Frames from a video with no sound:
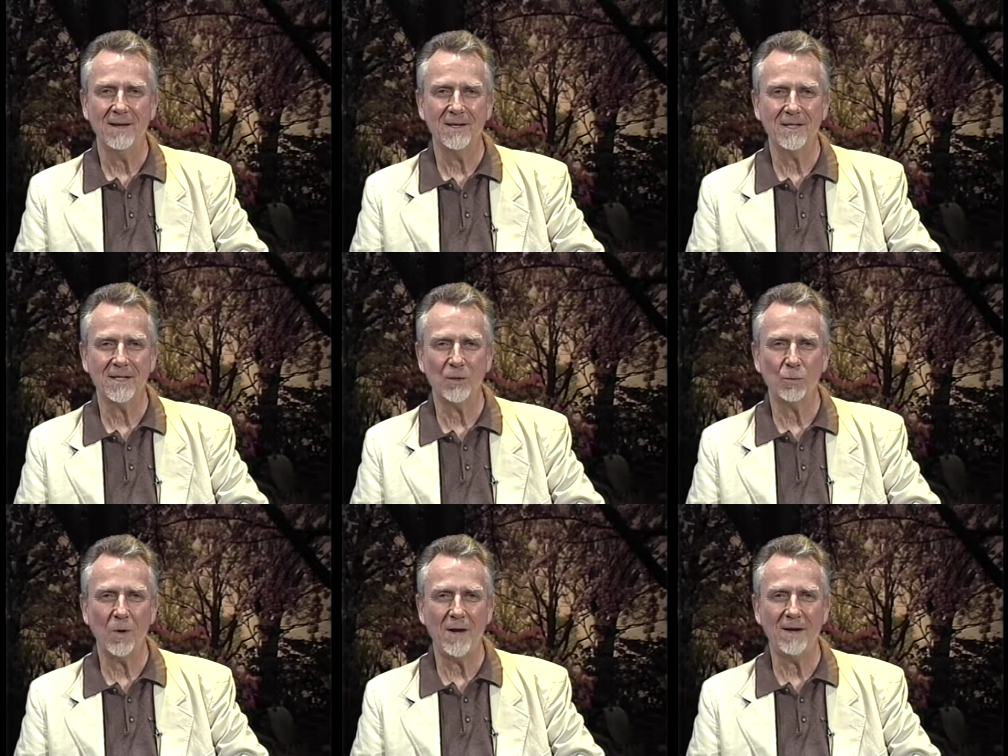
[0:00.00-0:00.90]
This is a
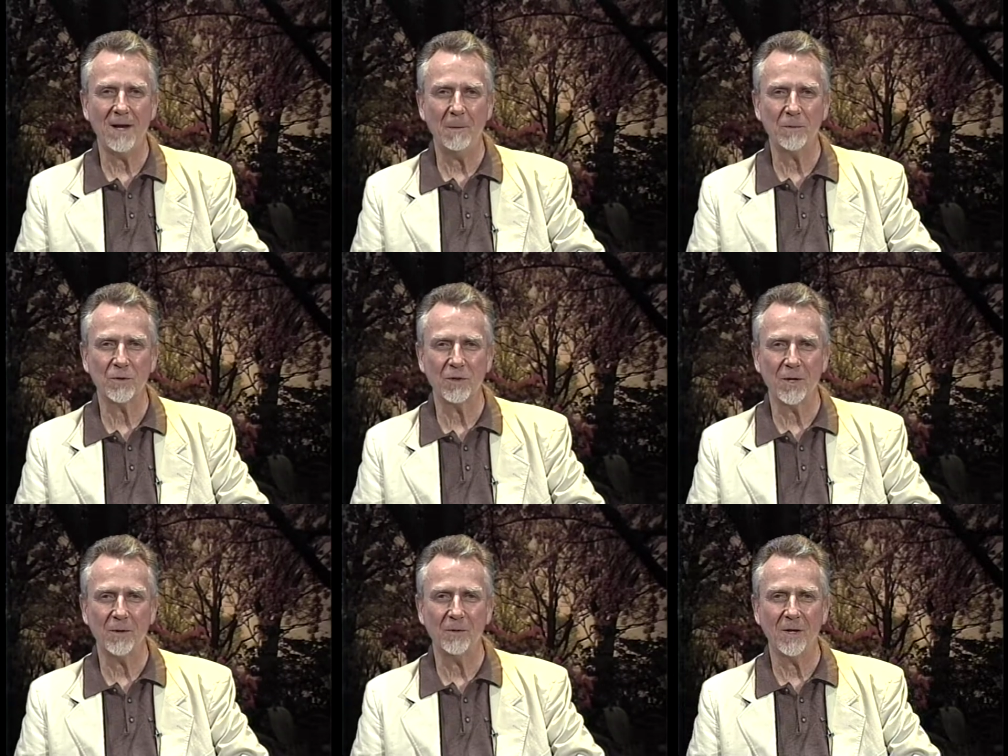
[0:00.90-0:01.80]
one
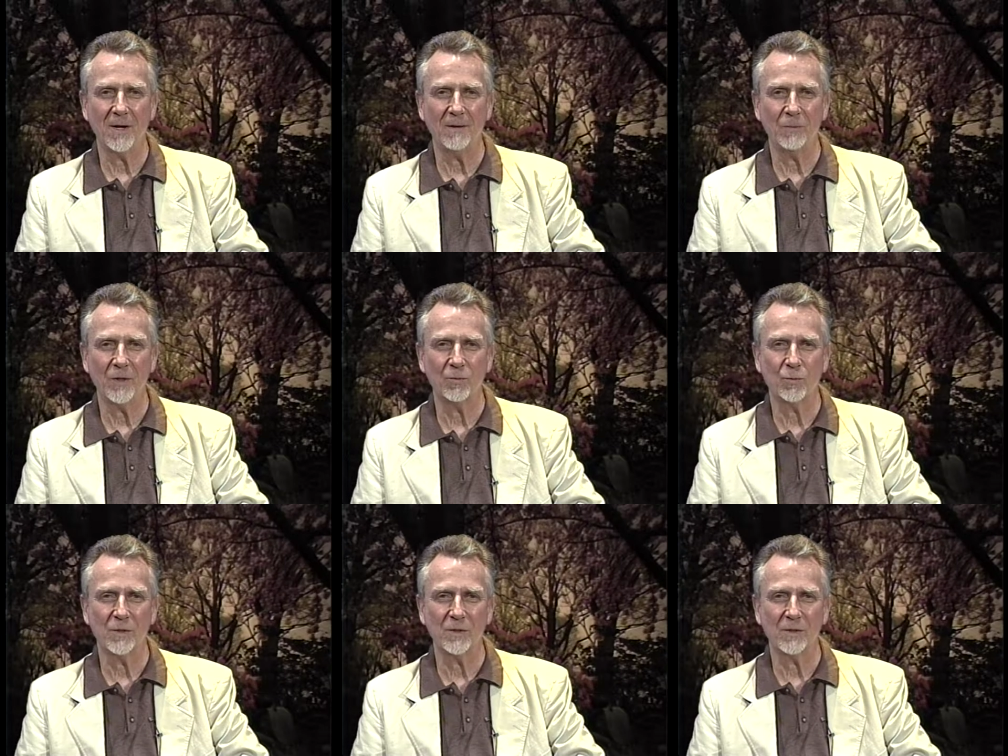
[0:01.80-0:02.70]
episode which
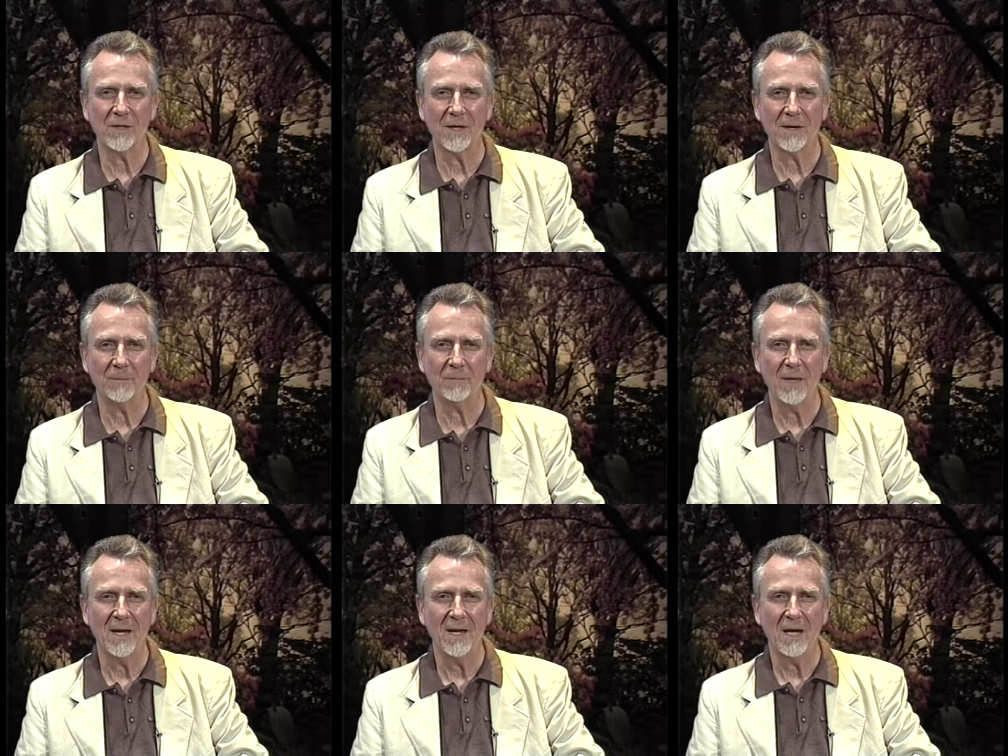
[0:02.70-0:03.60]
was
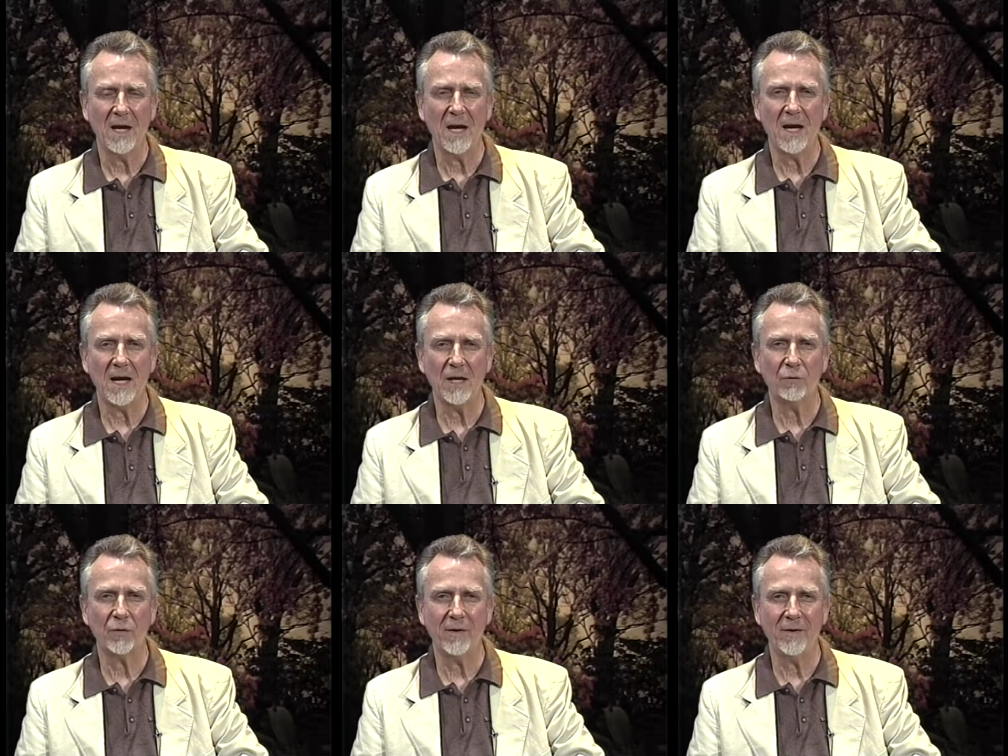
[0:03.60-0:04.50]

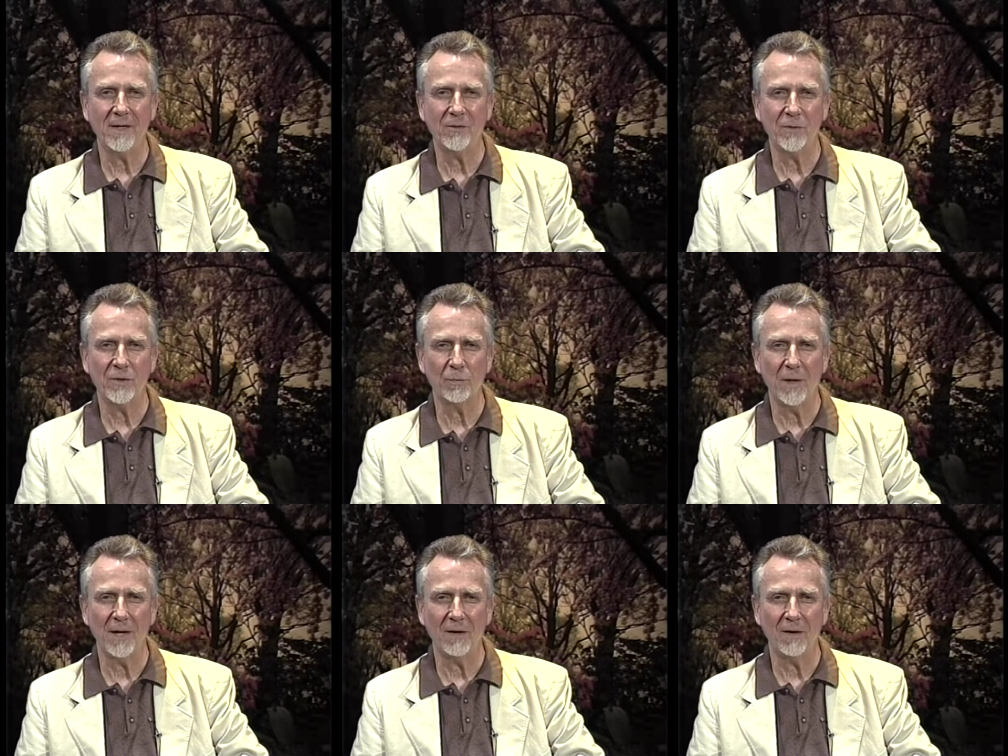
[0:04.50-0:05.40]
contrary to his
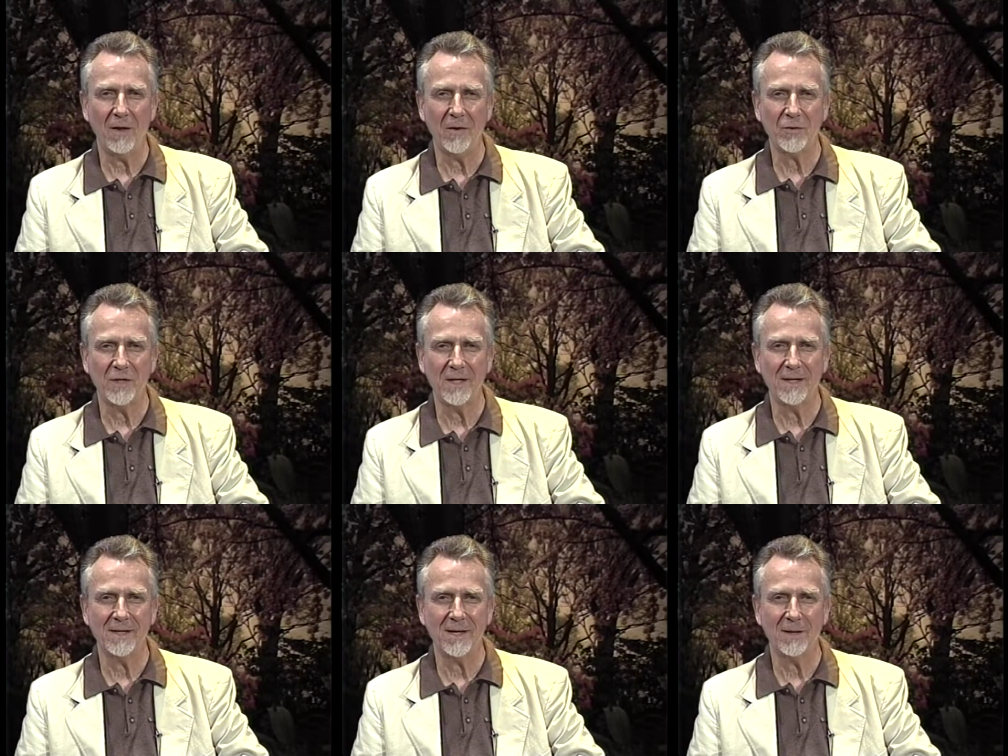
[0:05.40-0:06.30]

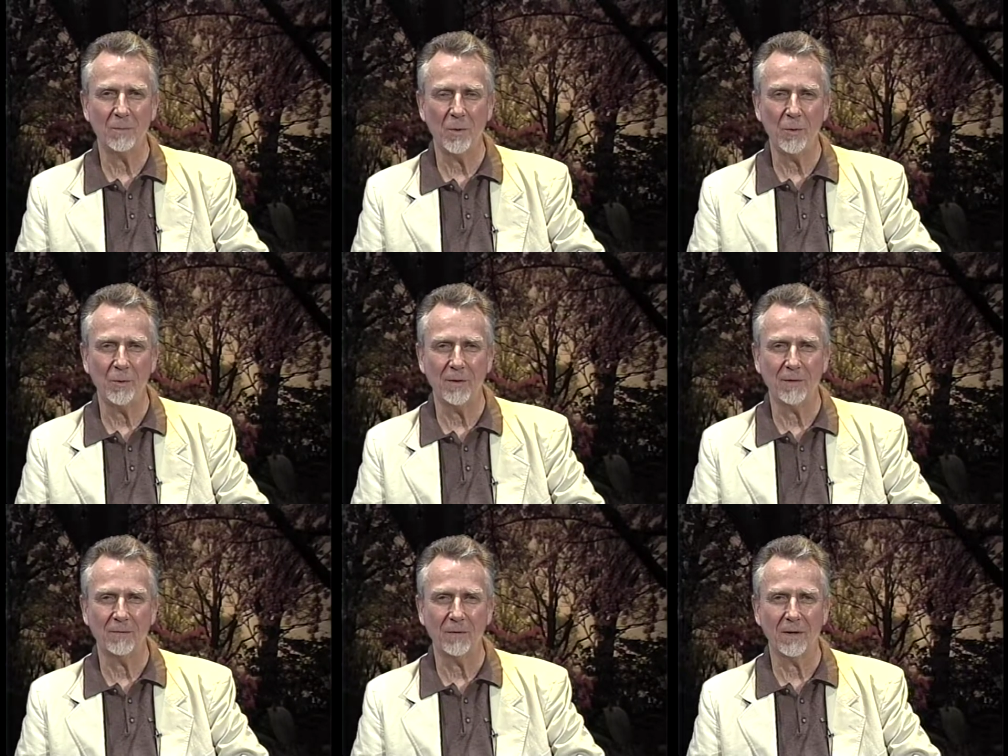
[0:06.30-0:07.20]
Panglossian mode
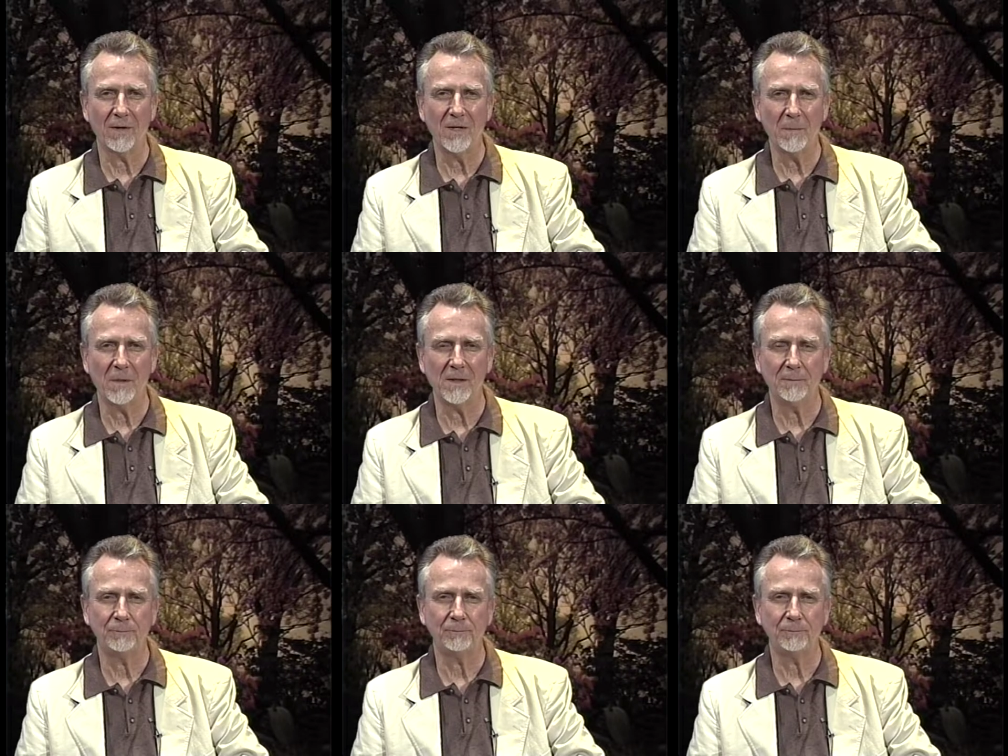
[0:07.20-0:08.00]
of typically.